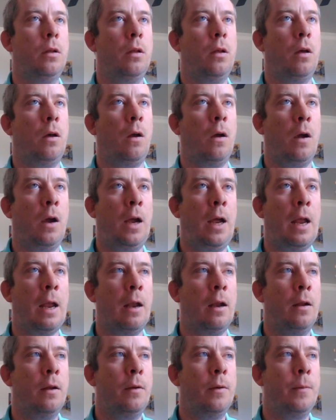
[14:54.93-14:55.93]
All right,
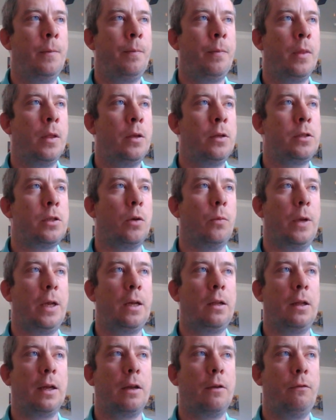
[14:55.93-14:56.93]
so we
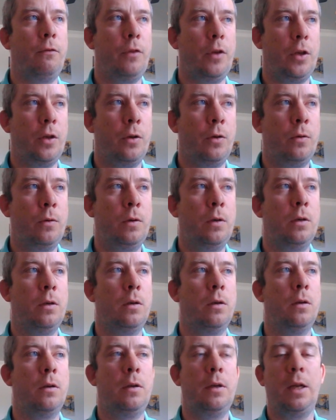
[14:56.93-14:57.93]
click view,
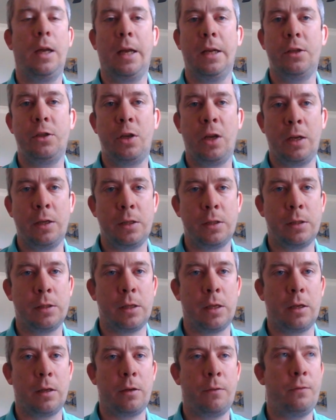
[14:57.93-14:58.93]
it changes
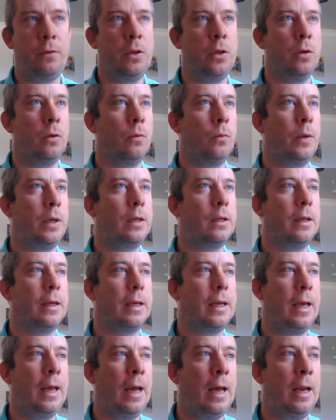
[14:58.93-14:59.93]
it to view. We click
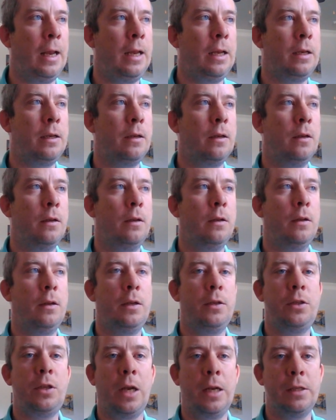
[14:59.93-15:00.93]
edit,
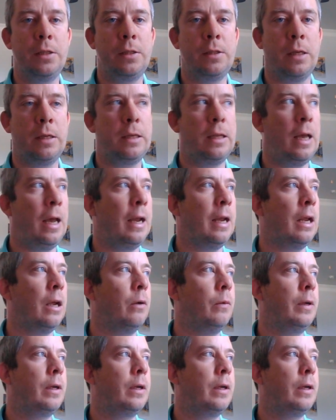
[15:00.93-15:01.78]
changes it to edit. We